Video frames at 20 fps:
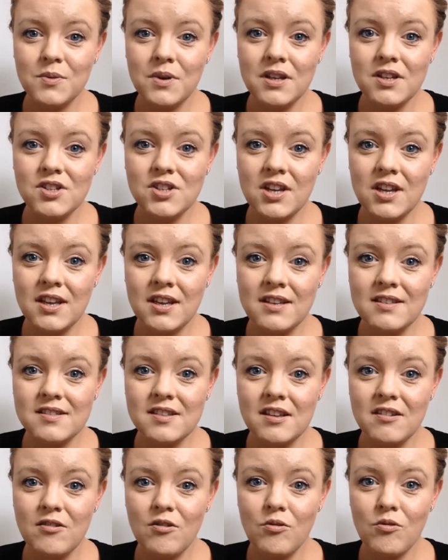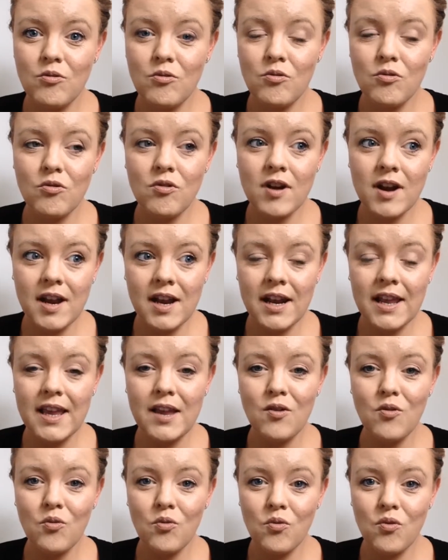which is
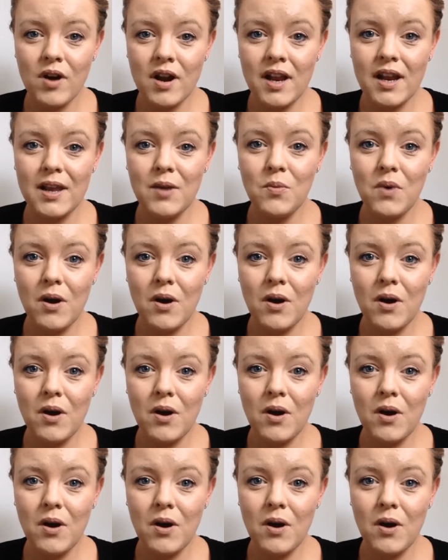really